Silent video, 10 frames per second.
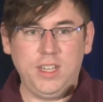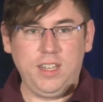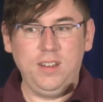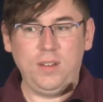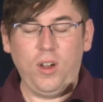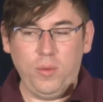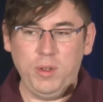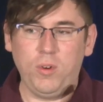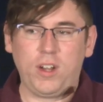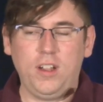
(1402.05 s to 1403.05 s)
they can all
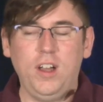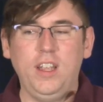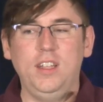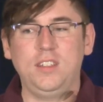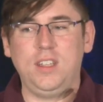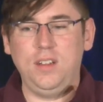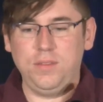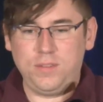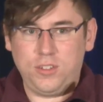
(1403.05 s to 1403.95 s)
be working on it instead of